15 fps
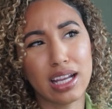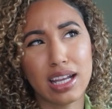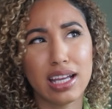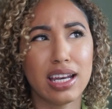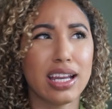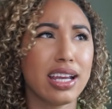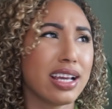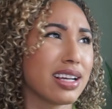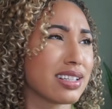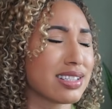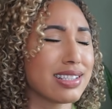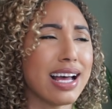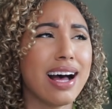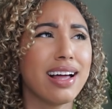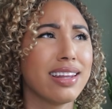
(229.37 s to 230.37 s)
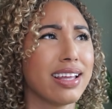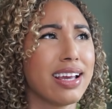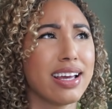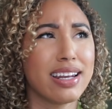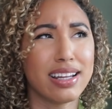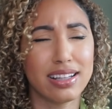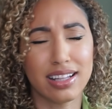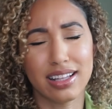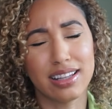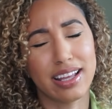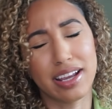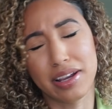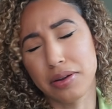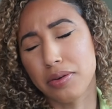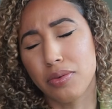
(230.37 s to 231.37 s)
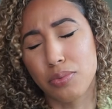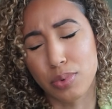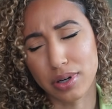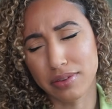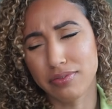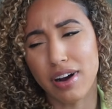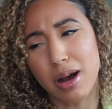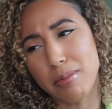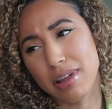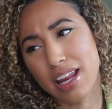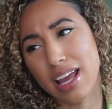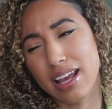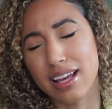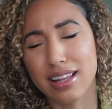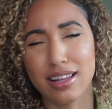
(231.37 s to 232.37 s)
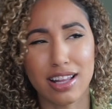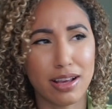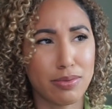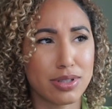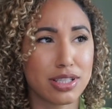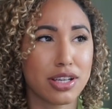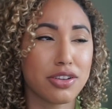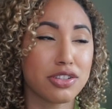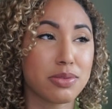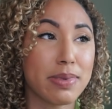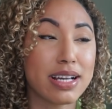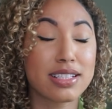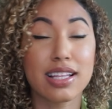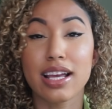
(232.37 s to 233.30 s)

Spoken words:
eating salad and then they were vomiting and it was a huge mess.